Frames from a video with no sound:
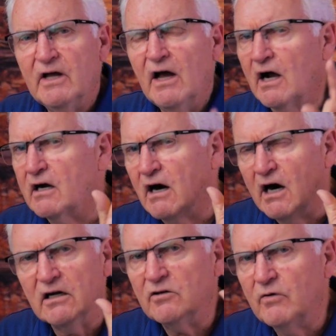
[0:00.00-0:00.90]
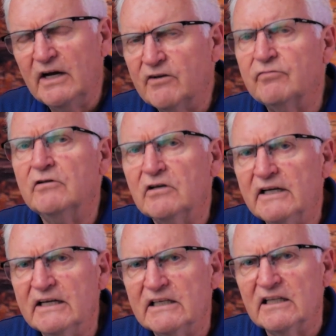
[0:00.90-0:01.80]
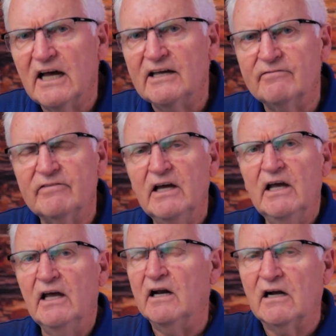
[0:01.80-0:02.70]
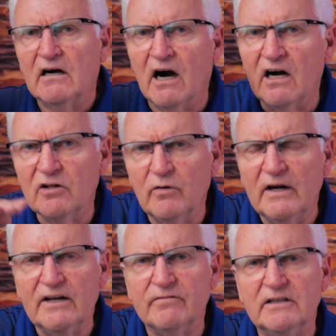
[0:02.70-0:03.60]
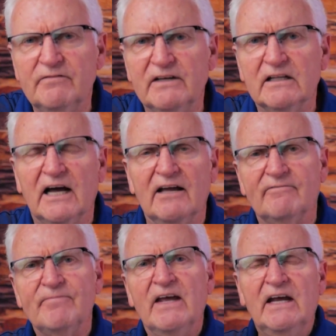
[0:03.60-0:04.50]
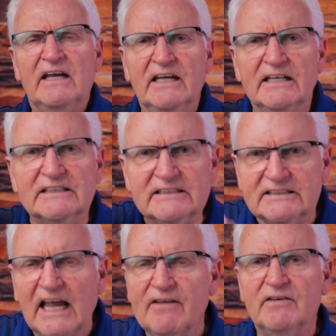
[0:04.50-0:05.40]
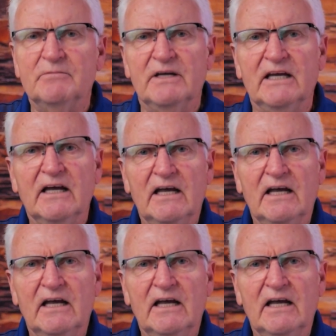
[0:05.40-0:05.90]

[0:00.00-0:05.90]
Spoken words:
a carnal way of looking at life and a carnal way of living life. He is saving me.